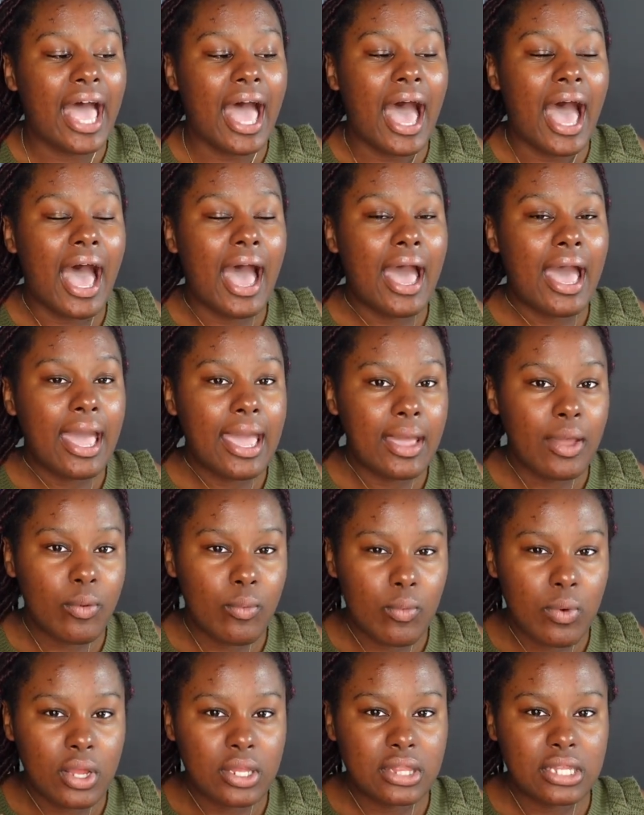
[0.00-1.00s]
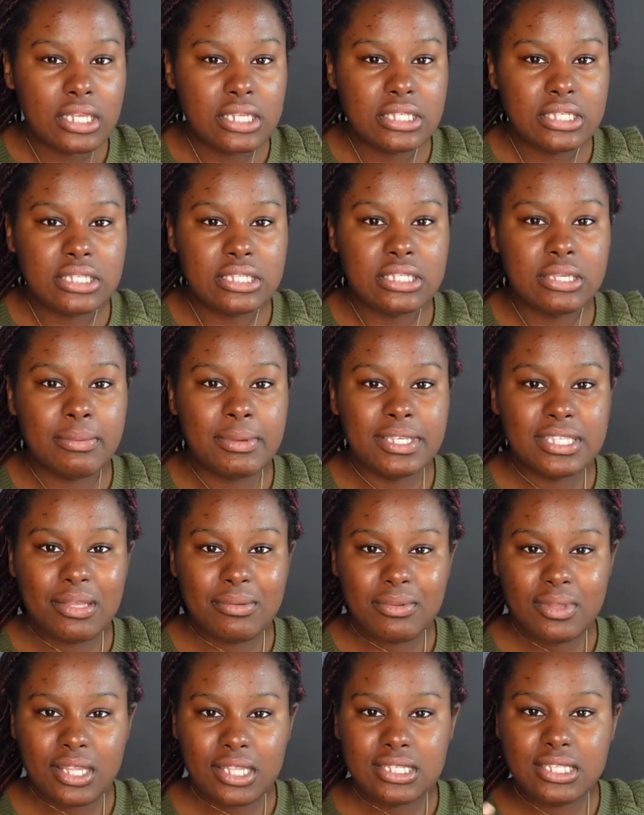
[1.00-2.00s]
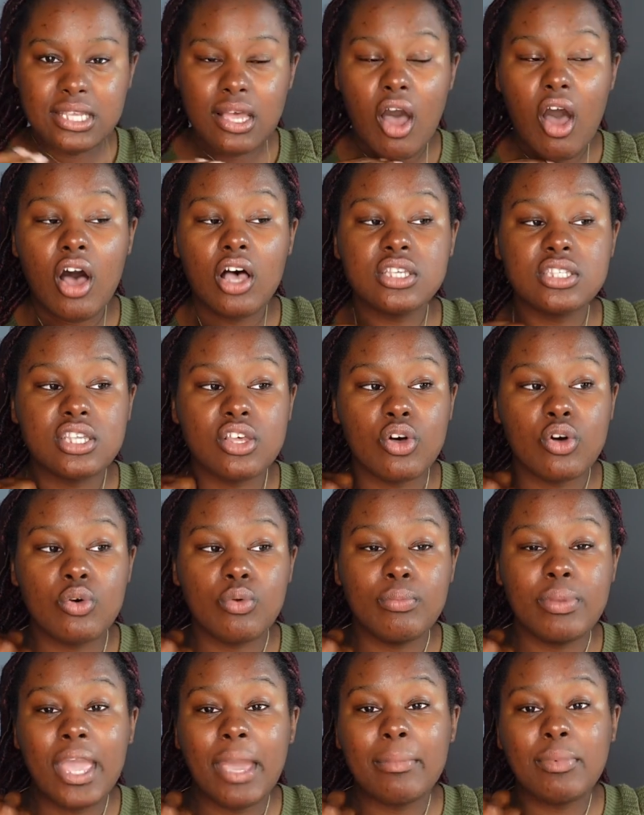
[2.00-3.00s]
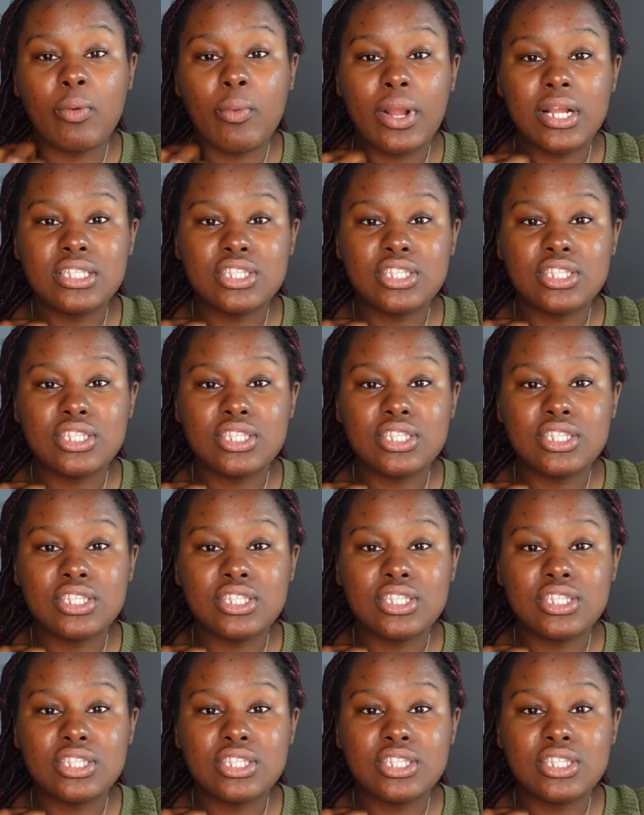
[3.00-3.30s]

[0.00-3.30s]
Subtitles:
I want this to be something to also be able to wear